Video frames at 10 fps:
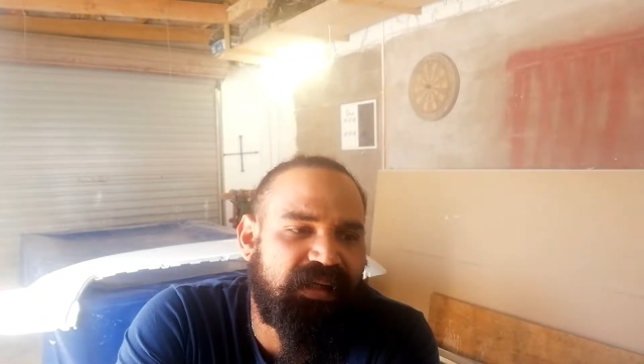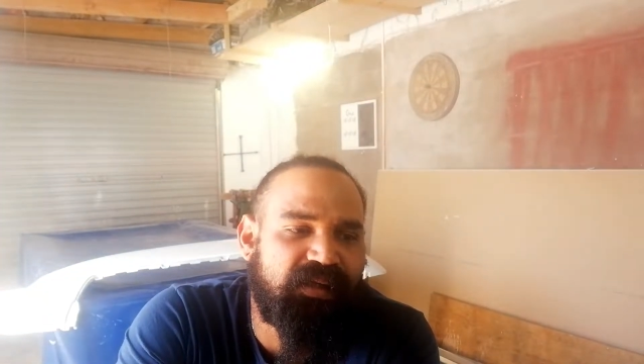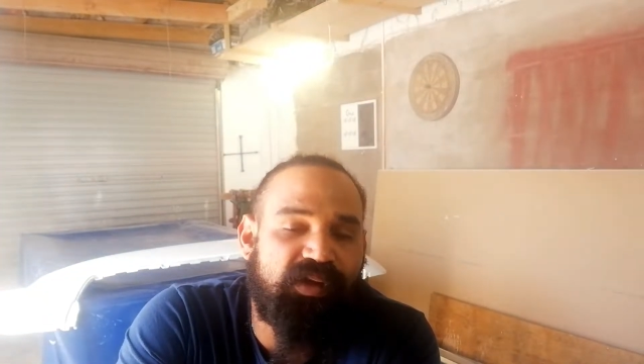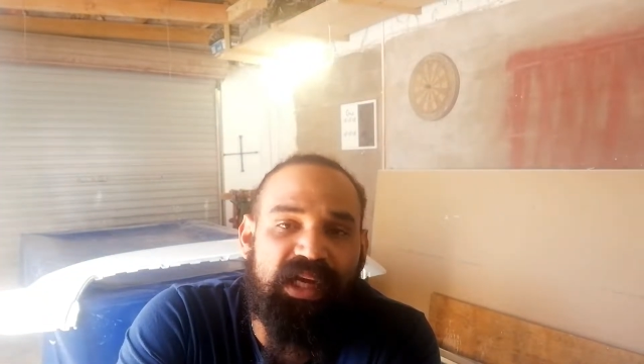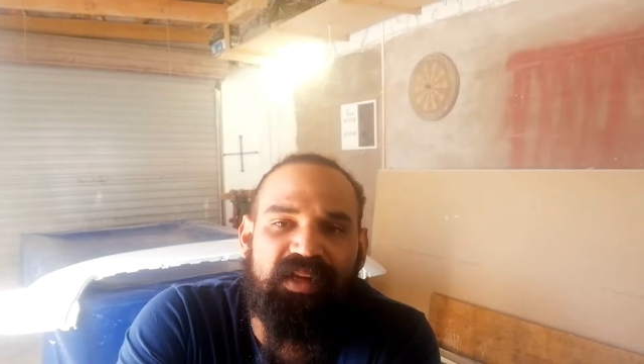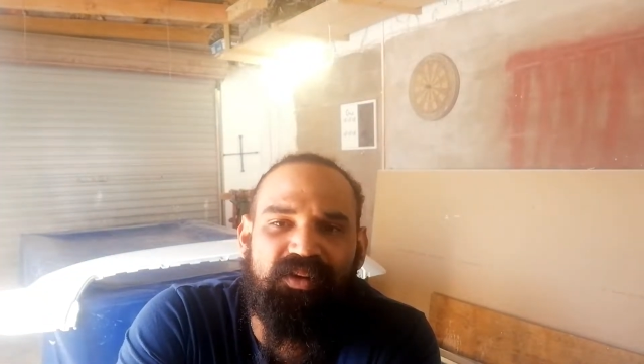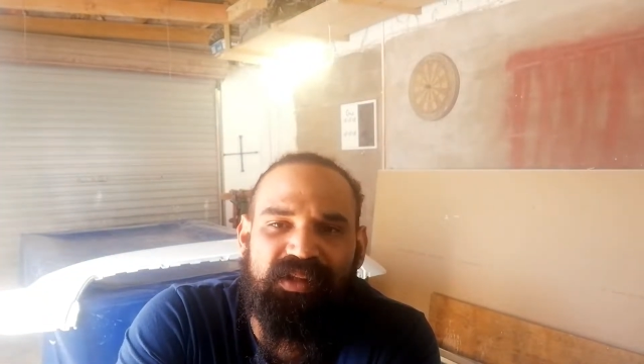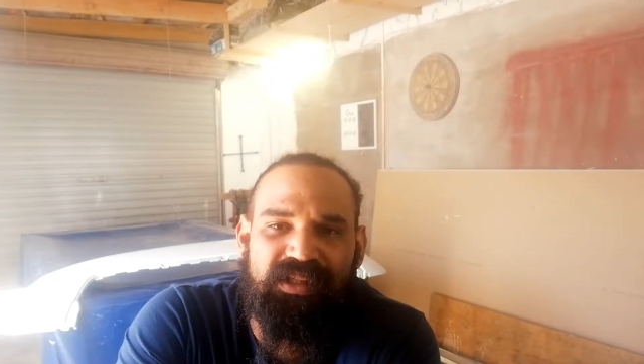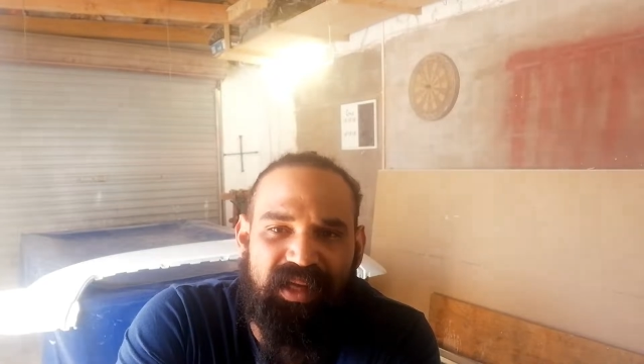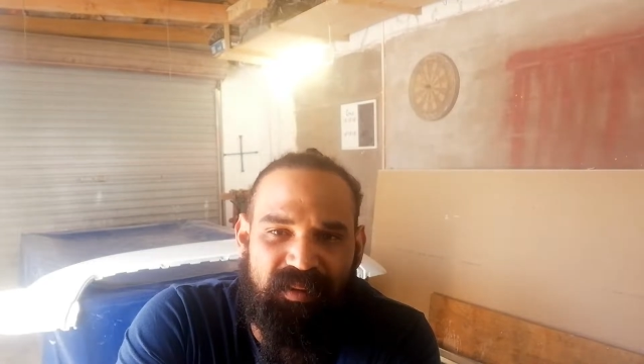you can
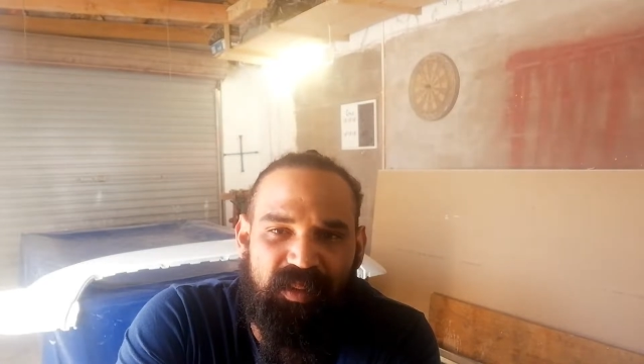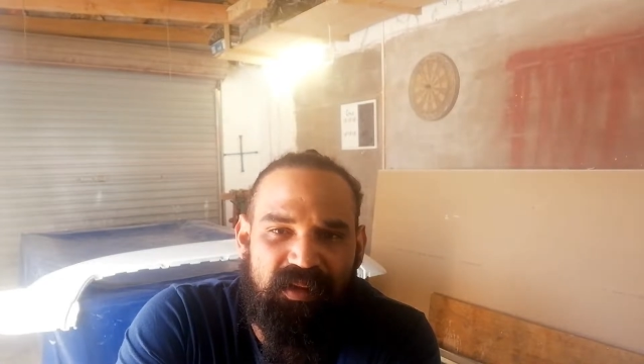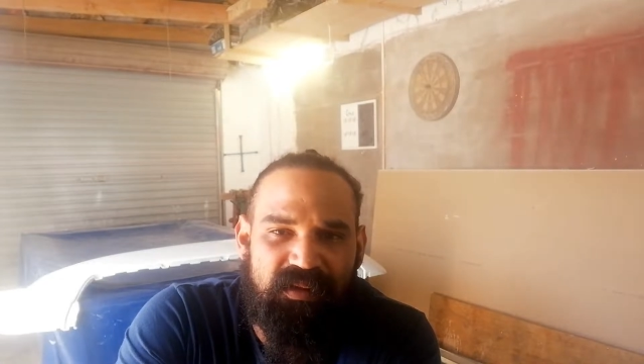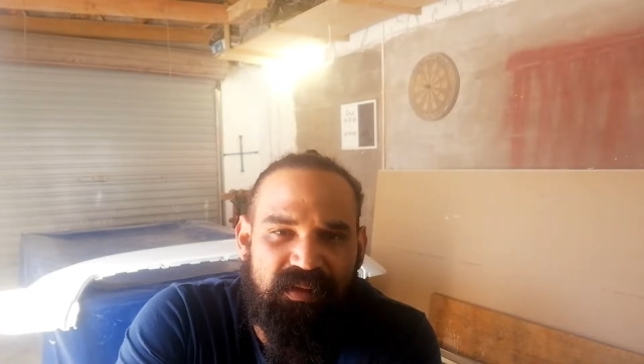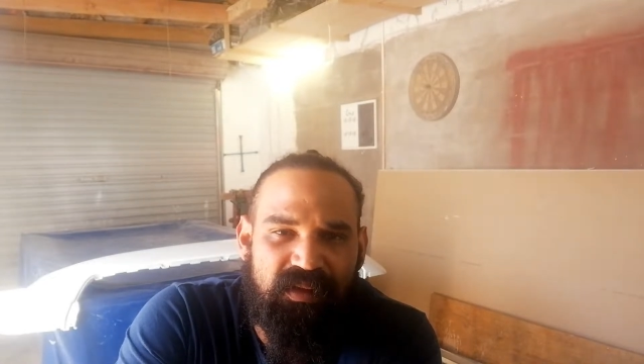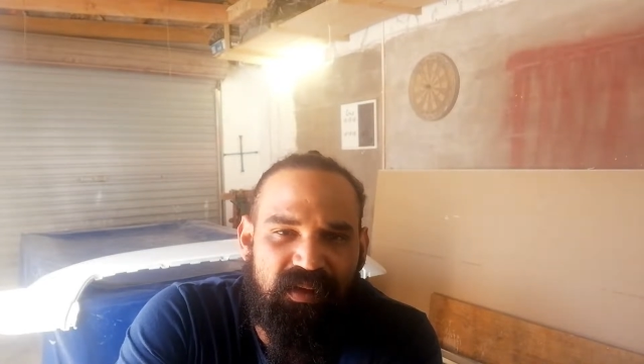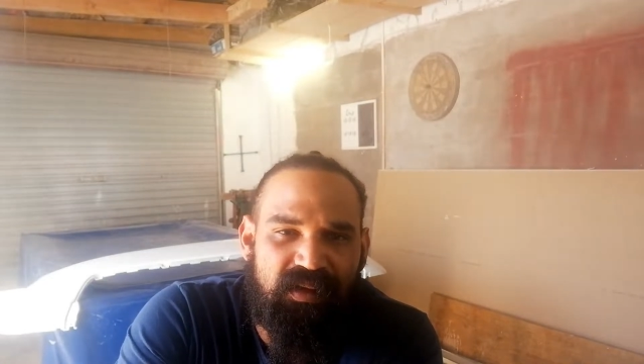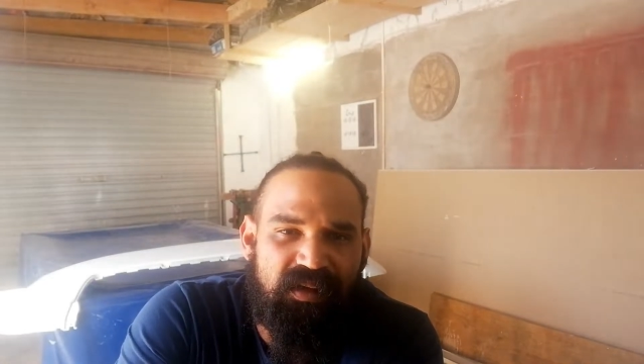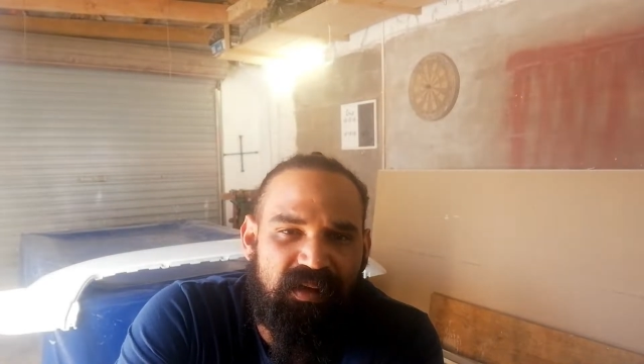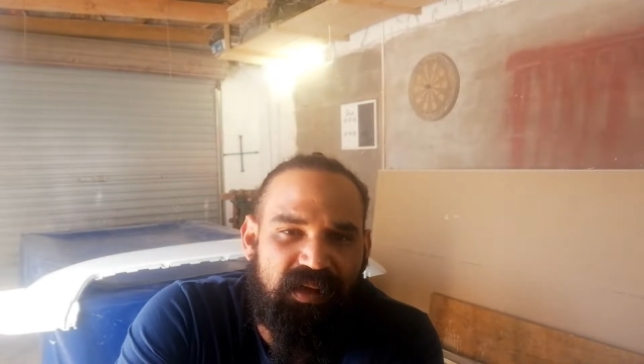use a Dremel,
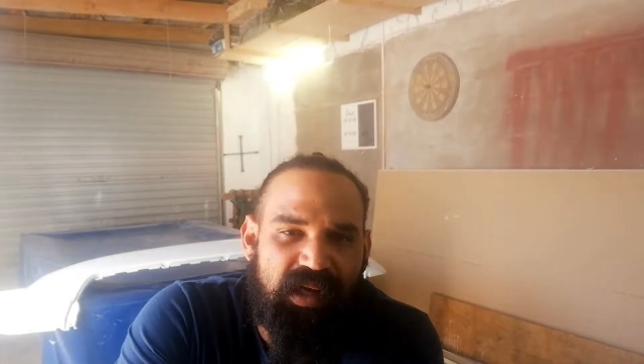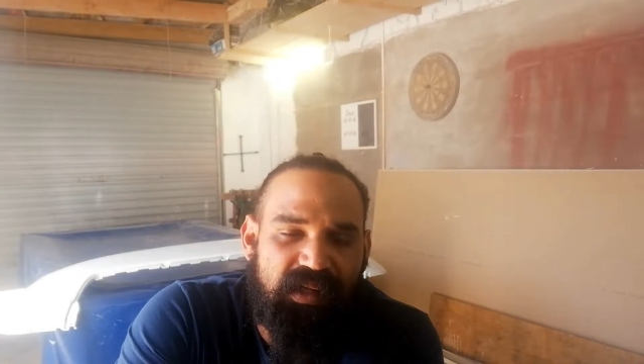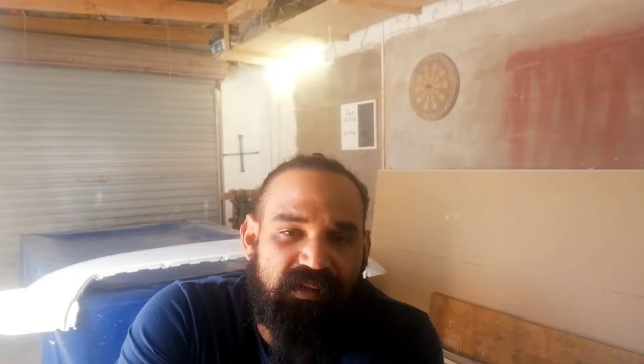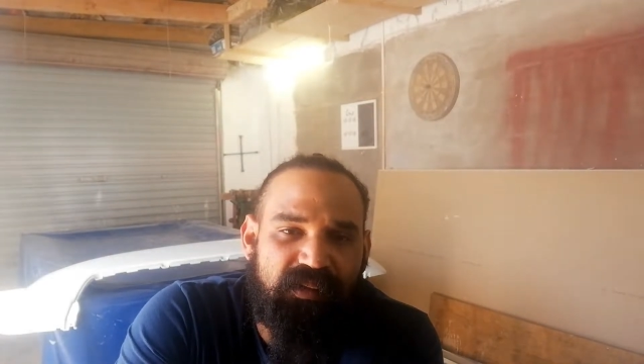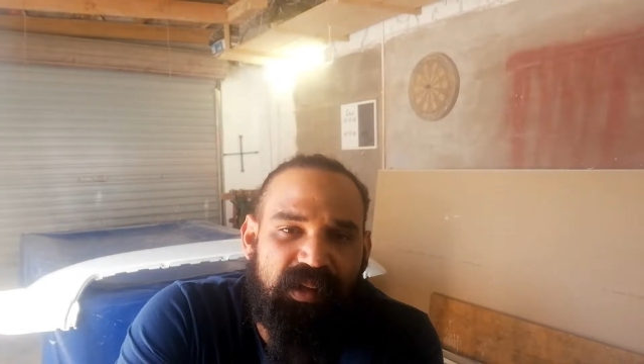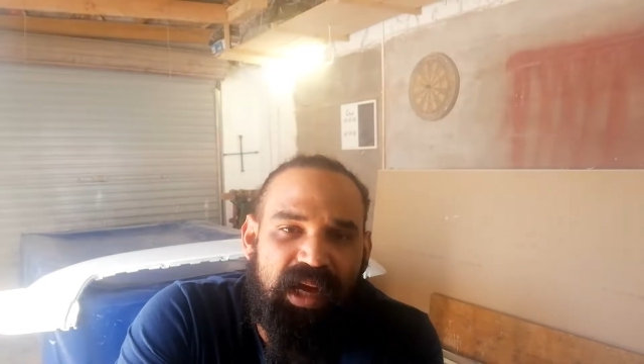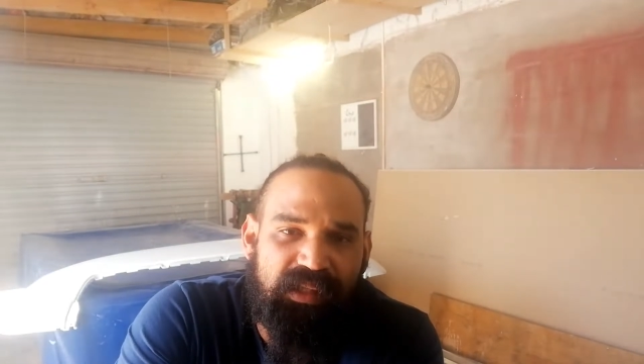right?